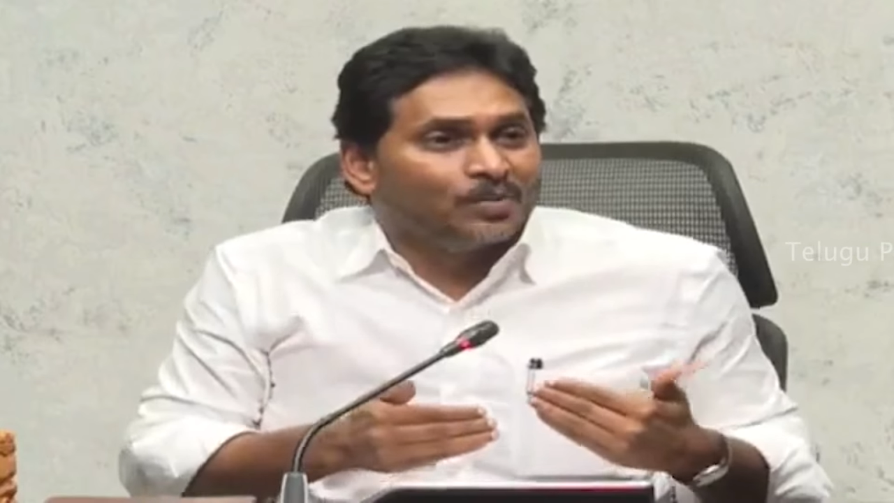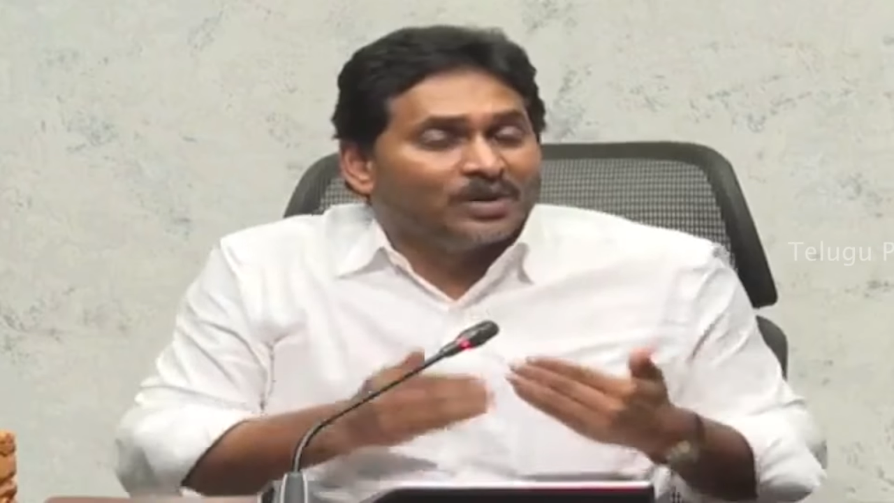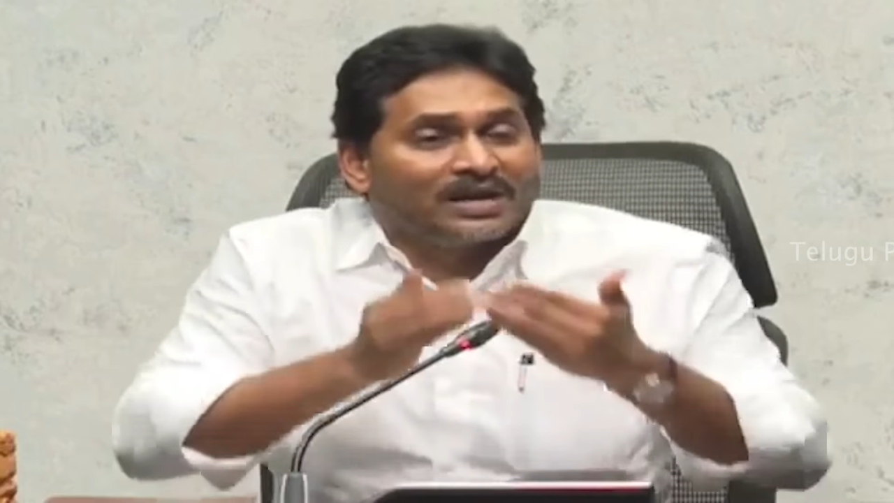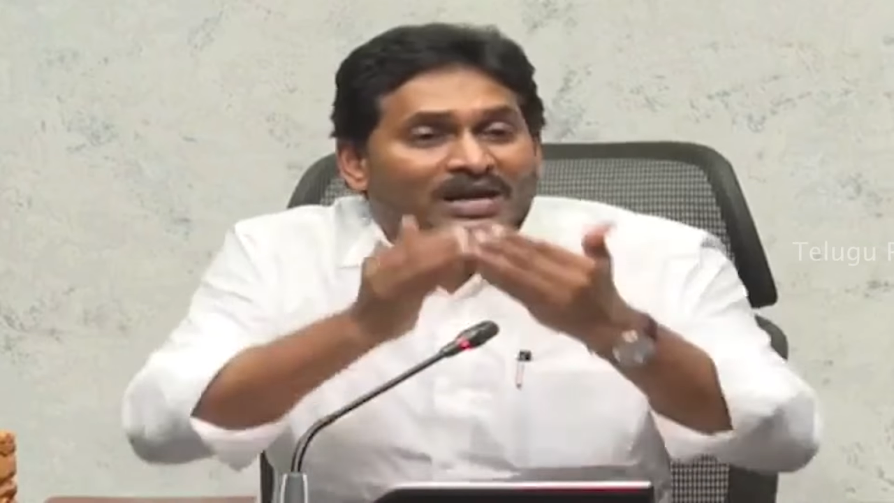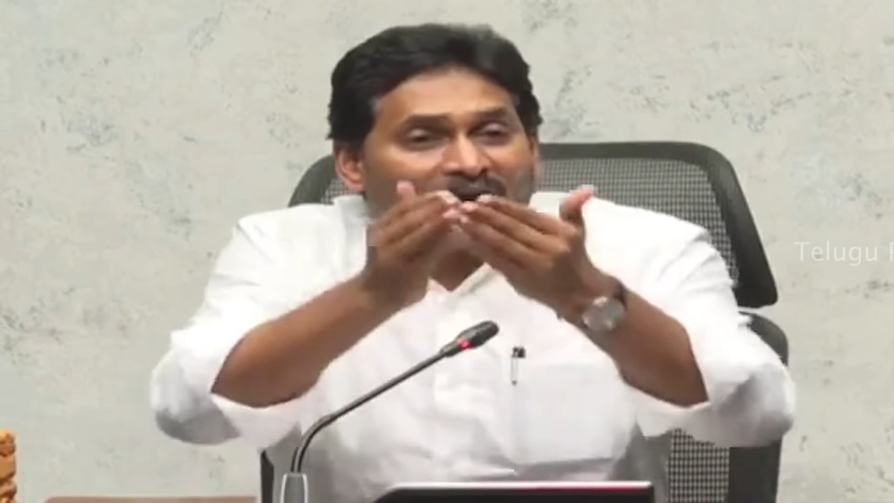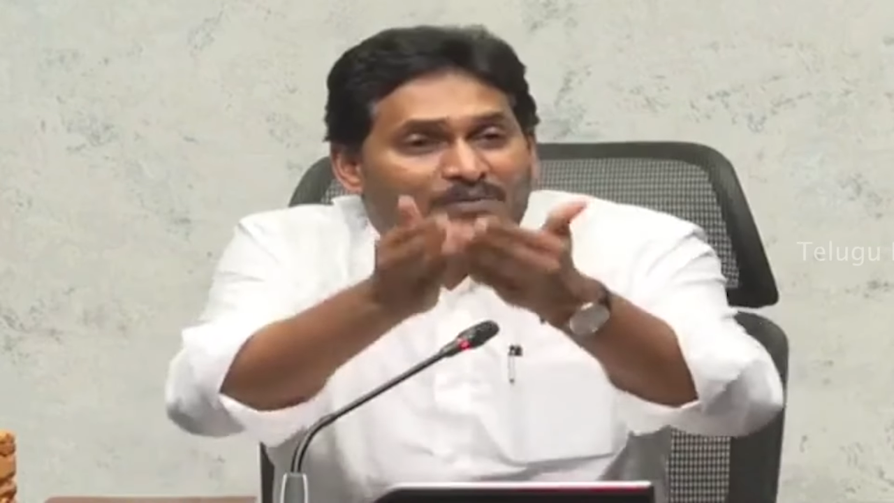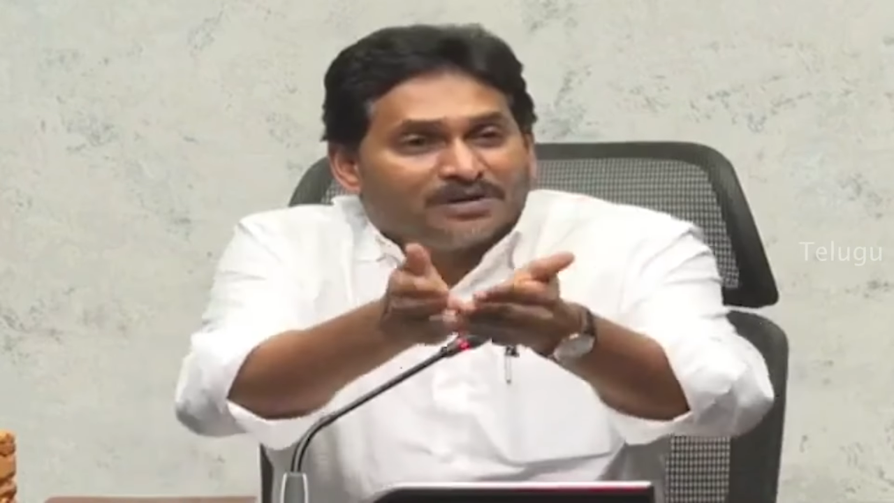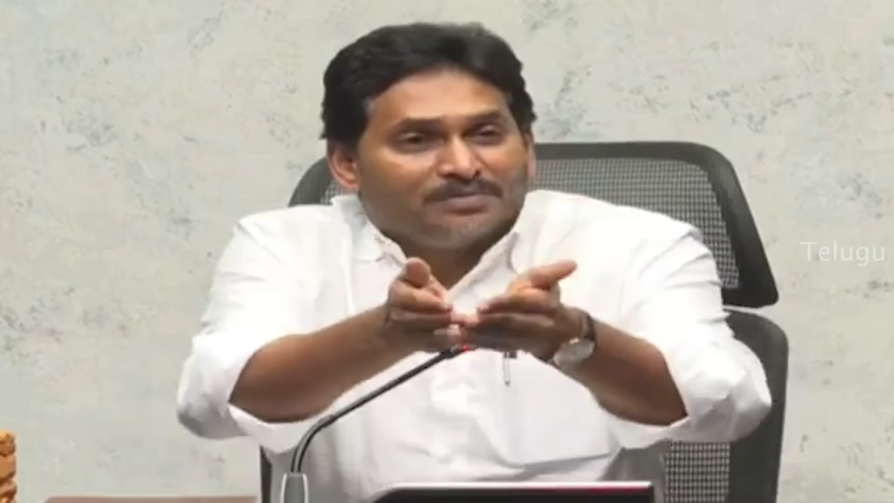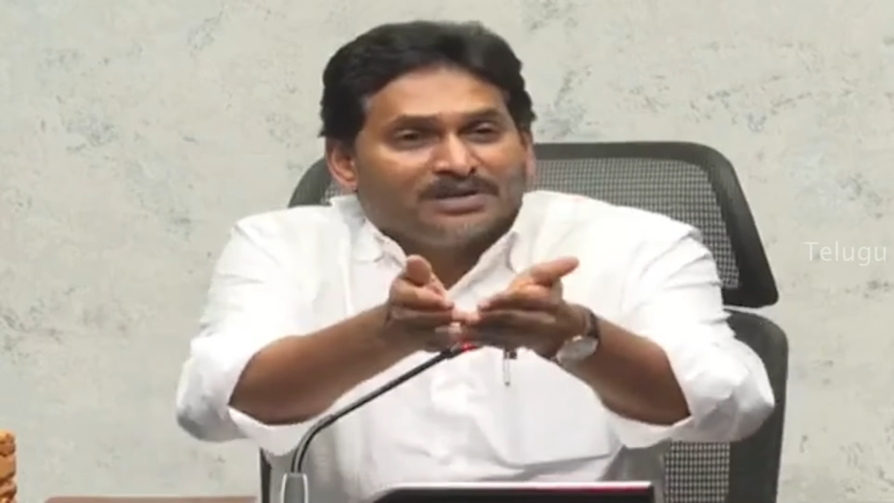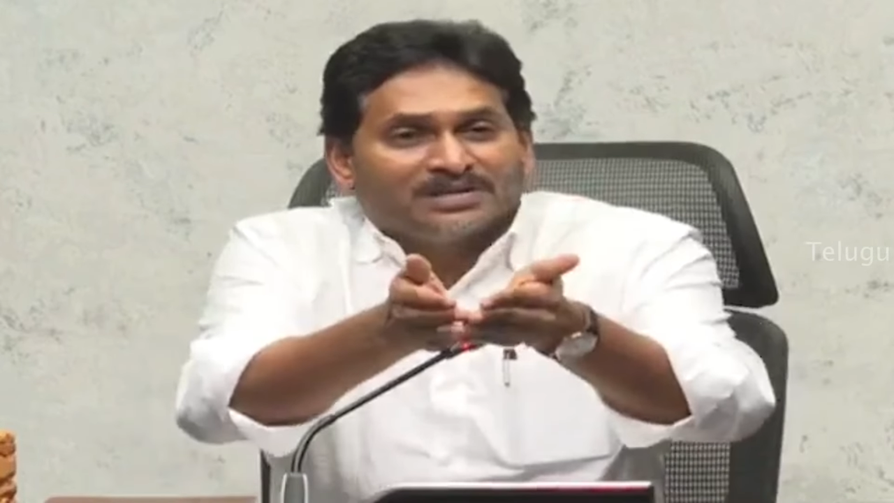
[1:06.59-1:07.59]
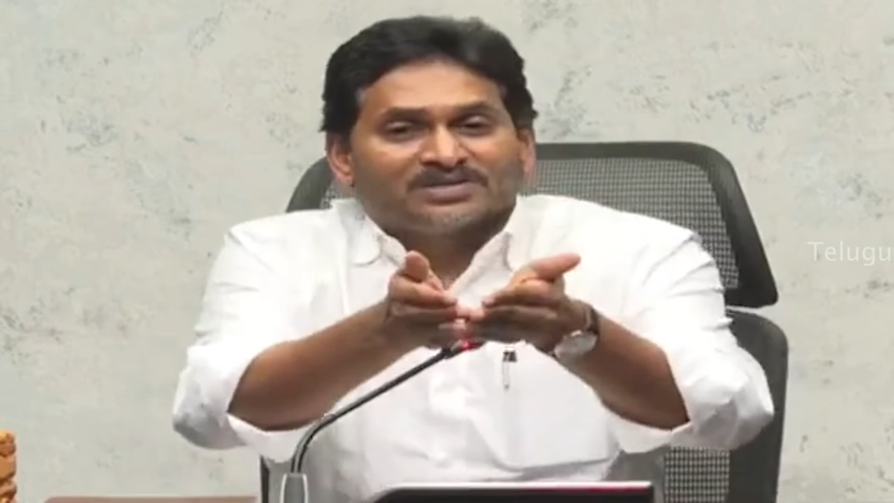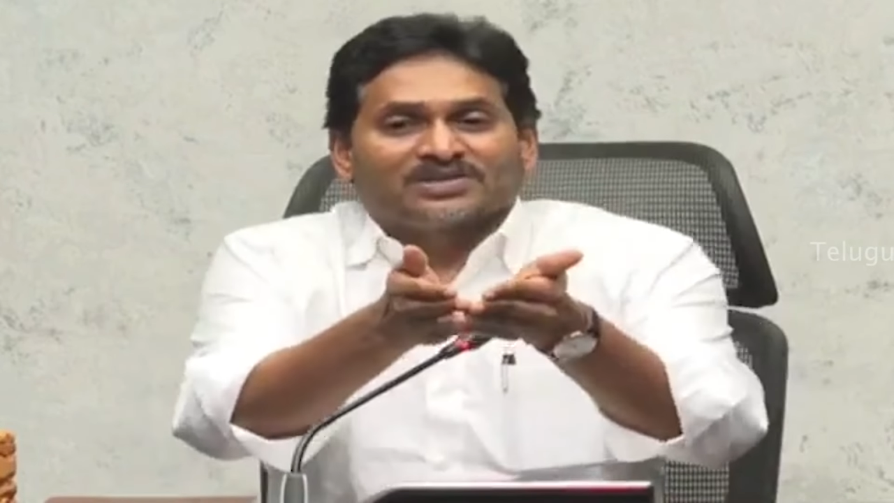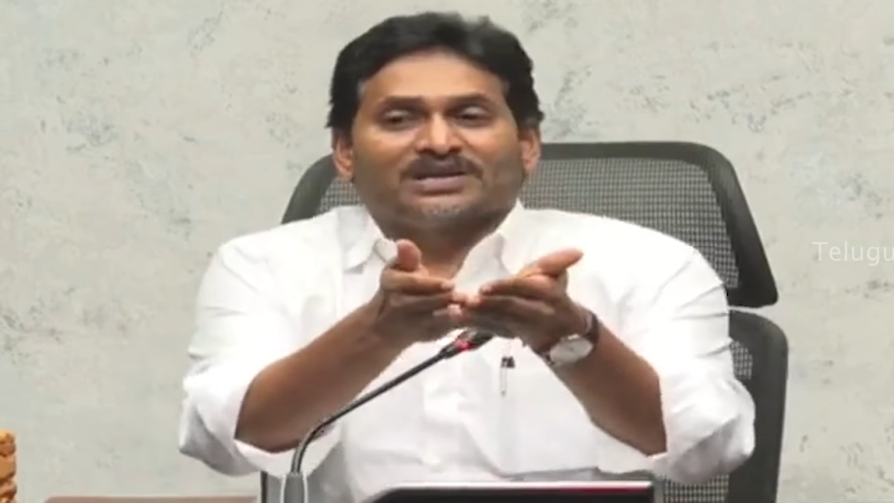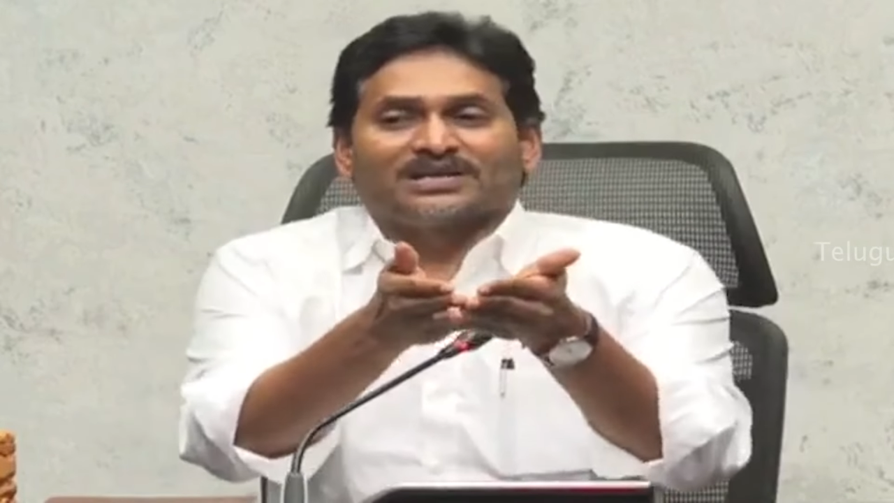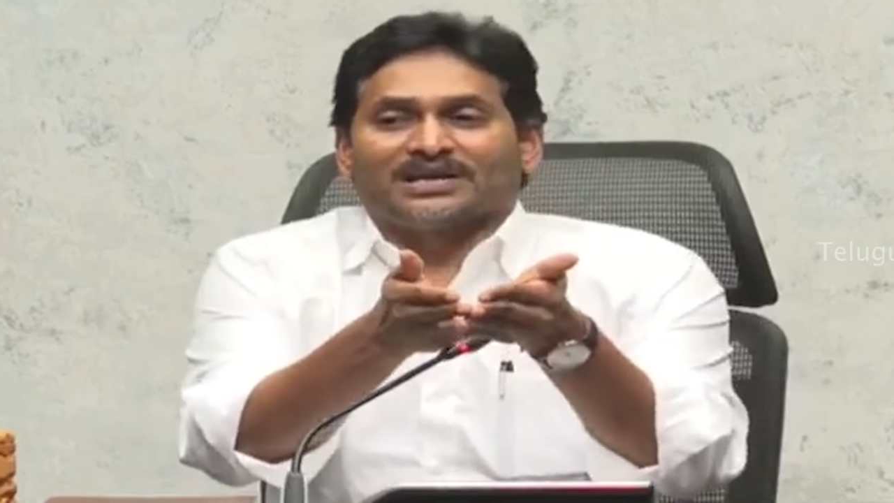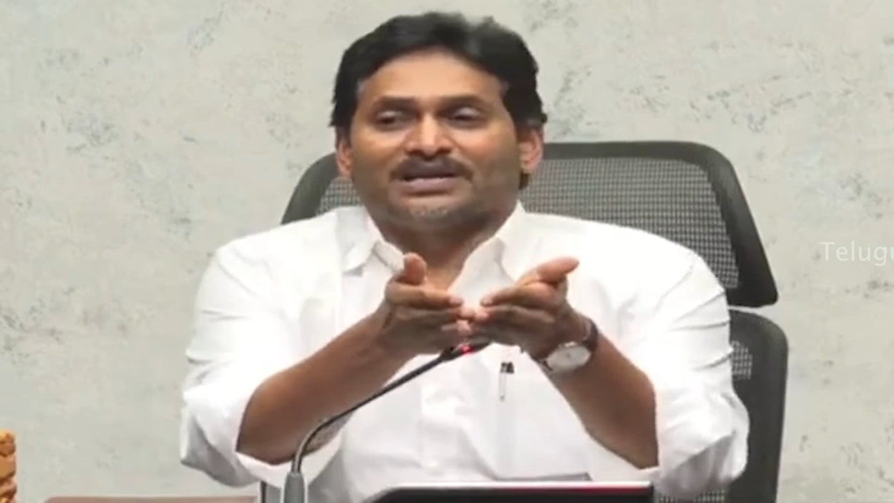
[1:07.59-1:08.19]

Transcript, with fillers: When government is running,